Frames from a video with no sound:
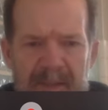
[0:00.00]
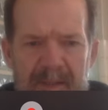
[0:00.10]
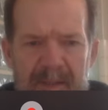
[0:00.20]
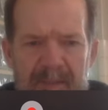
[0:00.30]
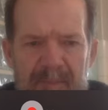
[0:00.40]

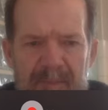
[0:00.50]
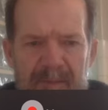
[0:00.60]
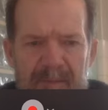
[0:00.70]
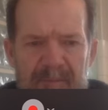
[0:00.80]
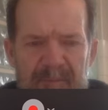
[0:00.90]

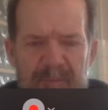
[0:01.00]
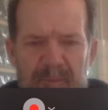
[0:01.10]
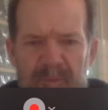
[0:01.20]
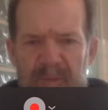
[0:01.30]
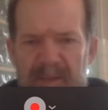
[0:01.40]

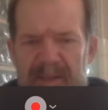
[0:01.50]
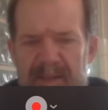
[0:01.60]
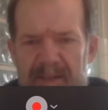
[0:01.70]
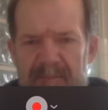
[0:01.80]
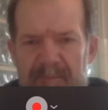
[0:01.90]
420.